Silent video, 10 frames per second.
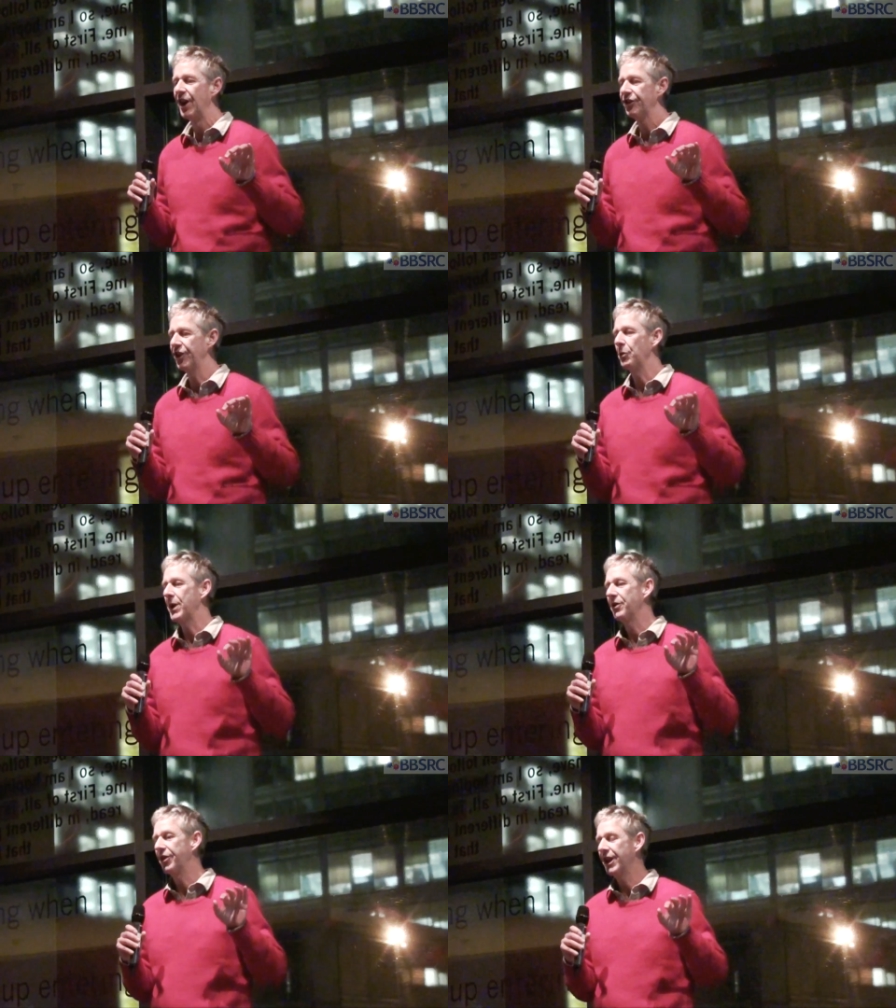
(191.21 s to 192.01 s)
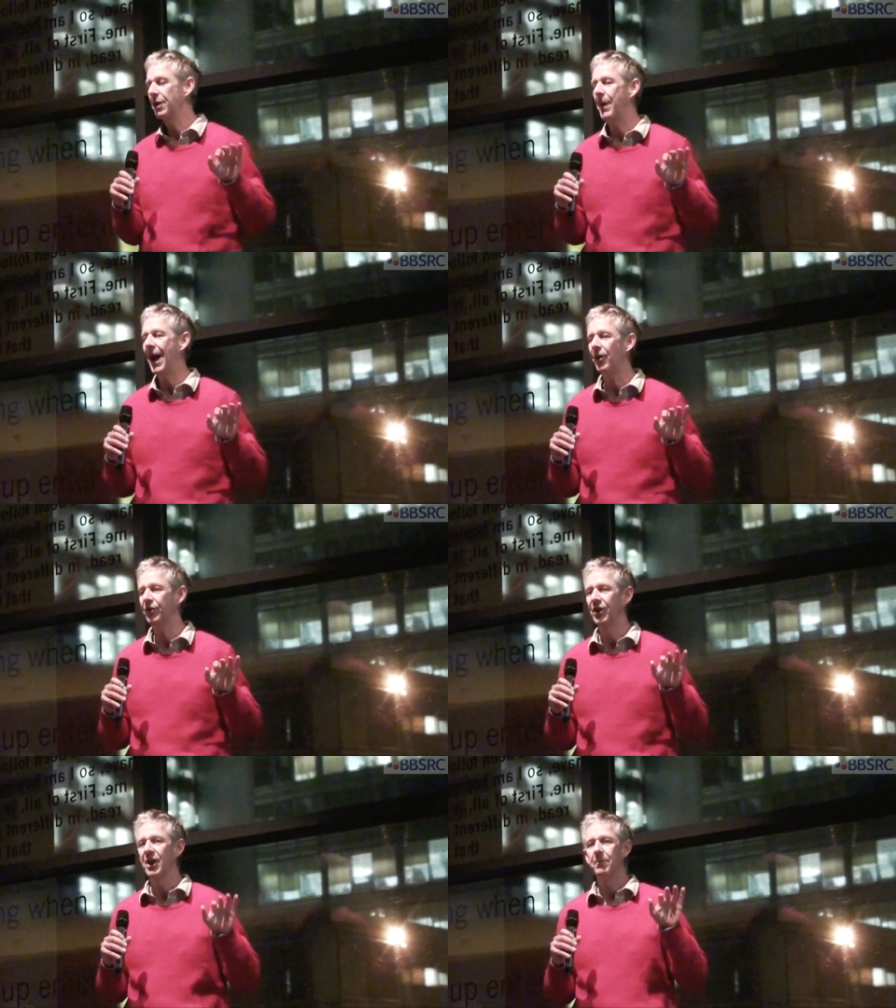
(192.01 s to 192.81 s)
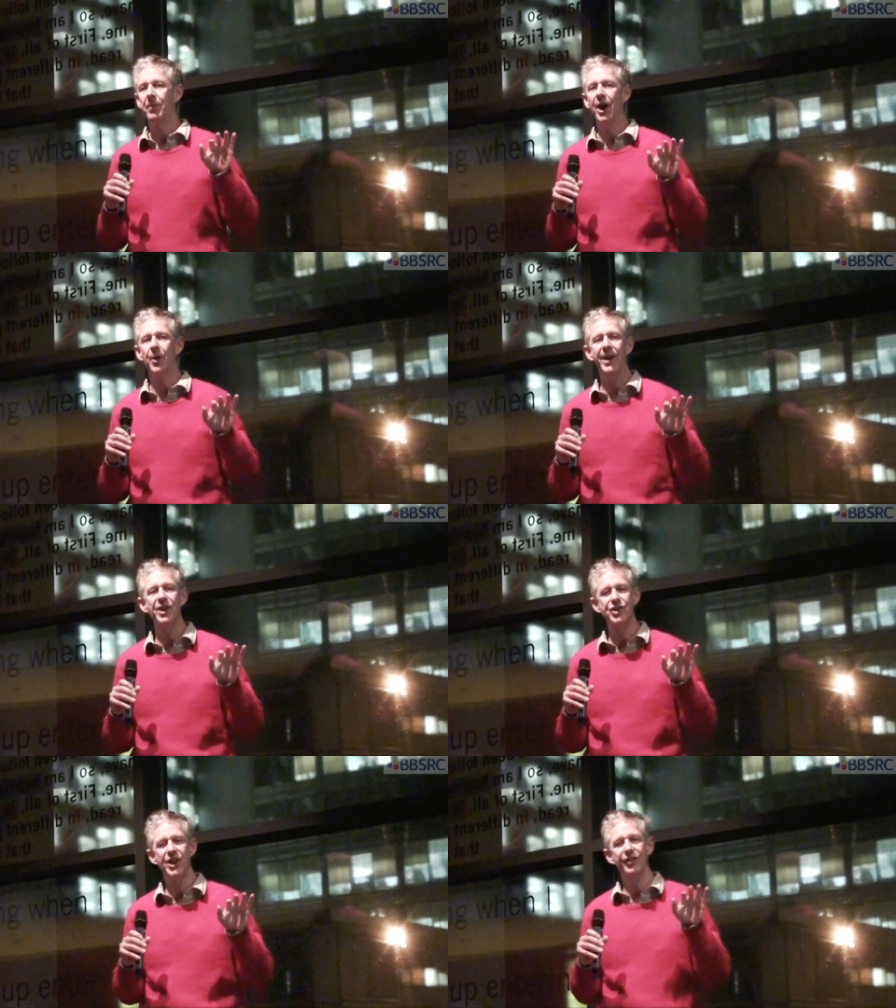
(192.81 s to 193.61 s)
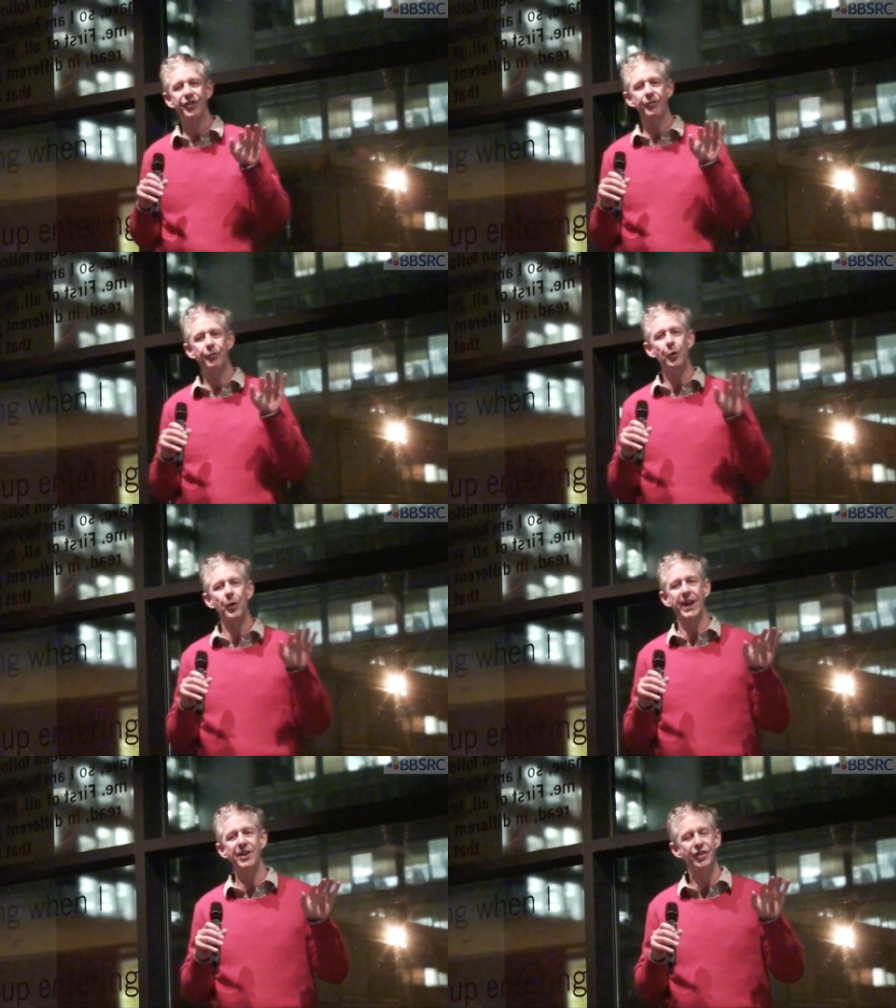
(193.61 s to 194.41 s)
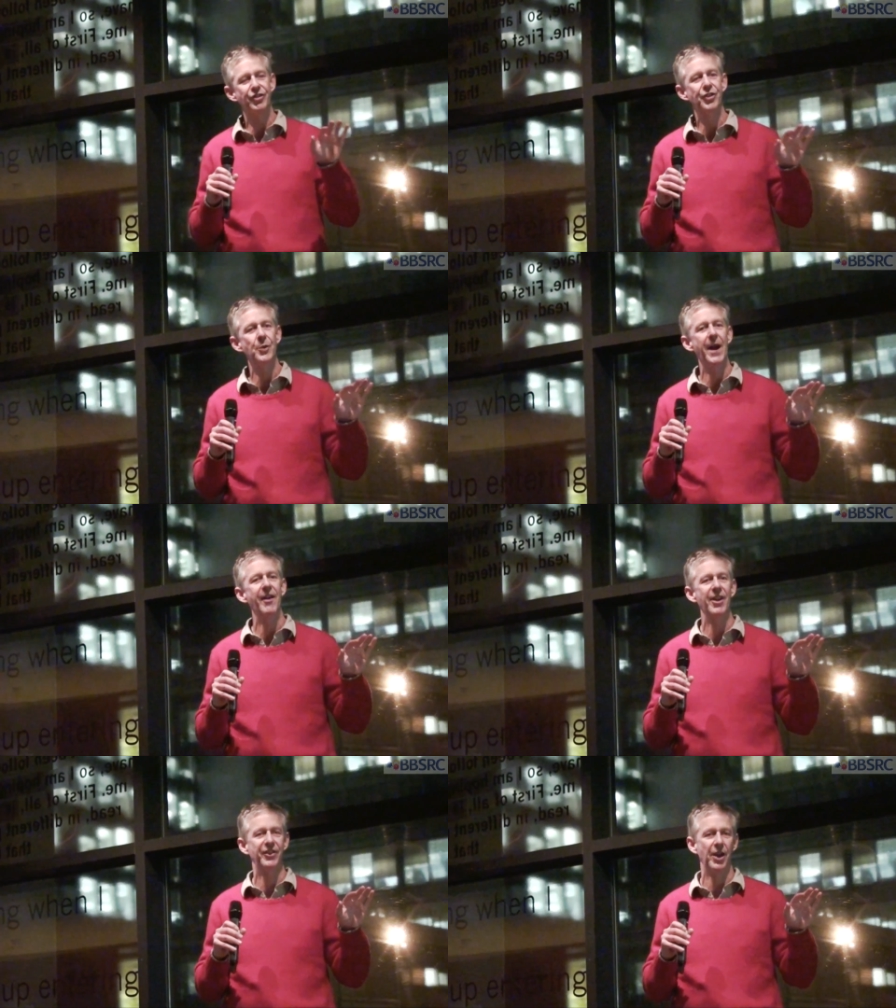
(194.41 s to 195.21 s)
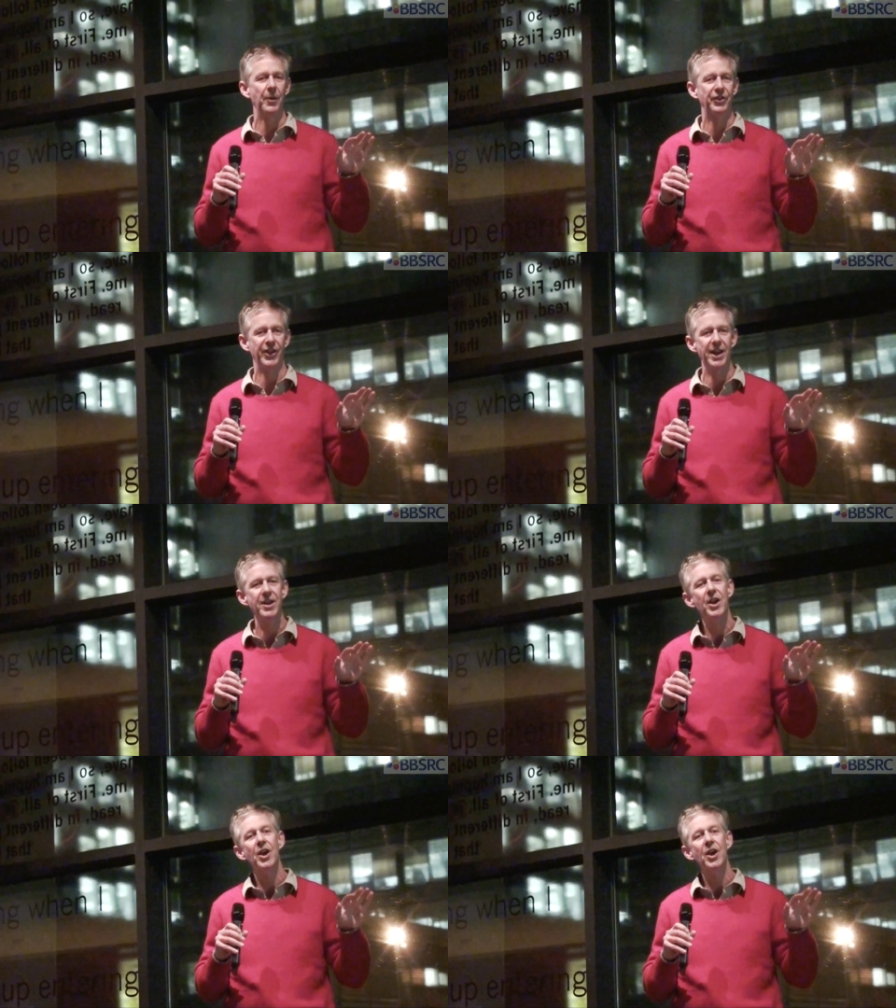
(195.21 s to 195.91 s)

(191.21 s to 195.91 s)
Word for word: So we can think about bioenergy is falling into two areas, I would say.